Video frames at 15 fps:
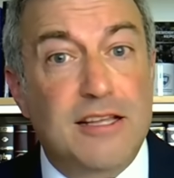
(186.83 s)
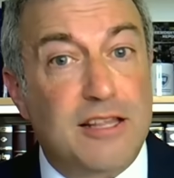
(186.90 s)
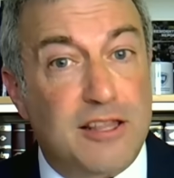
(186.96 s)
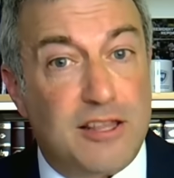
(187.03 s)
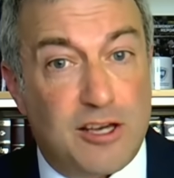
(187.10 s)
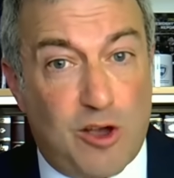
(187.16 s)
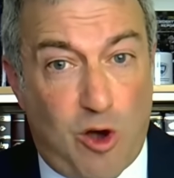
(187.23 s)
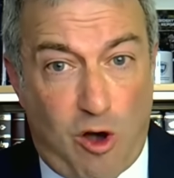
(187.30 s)

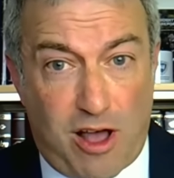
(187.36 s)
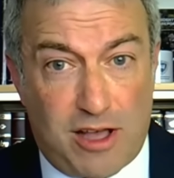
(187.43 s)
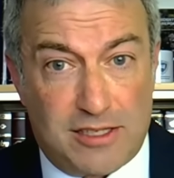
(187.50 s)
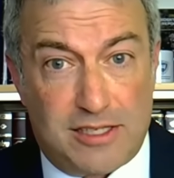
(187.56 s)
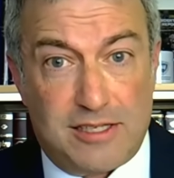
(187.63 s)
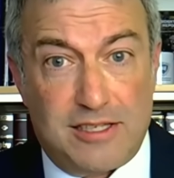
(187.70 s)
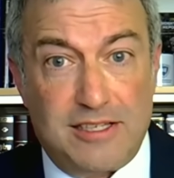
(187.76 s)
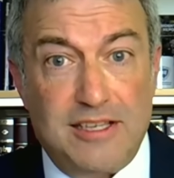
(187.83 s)
the
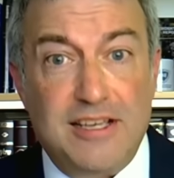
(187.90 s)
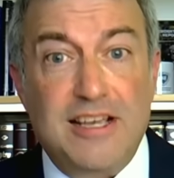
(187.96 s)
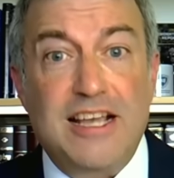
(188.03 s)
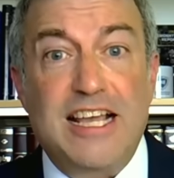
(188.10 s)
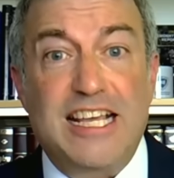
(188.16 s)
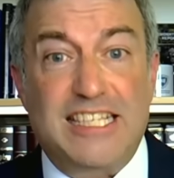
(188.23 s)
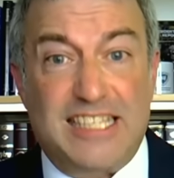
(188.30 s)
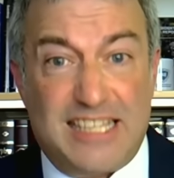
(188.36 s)
cause.
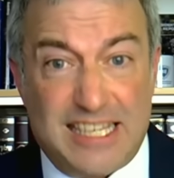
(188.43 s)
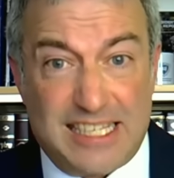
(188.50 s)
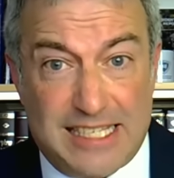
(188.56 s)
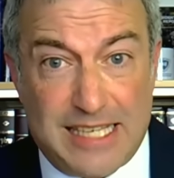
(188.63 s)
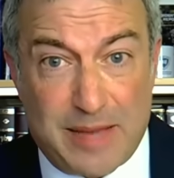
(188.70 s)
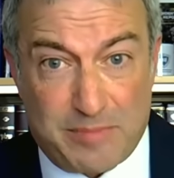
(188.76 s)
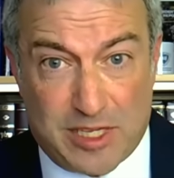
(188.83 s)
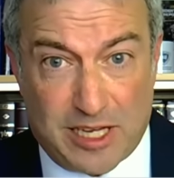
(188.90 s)
It's the
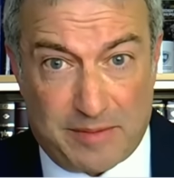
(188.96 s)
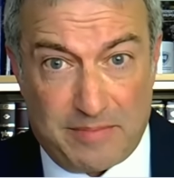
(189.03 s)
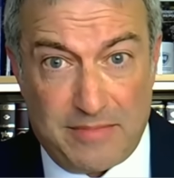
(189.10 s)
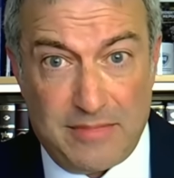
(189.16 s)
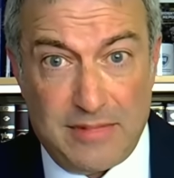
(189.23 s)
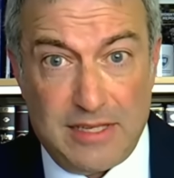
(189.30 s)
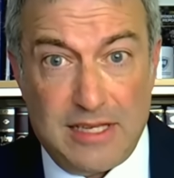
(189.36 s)
symptom.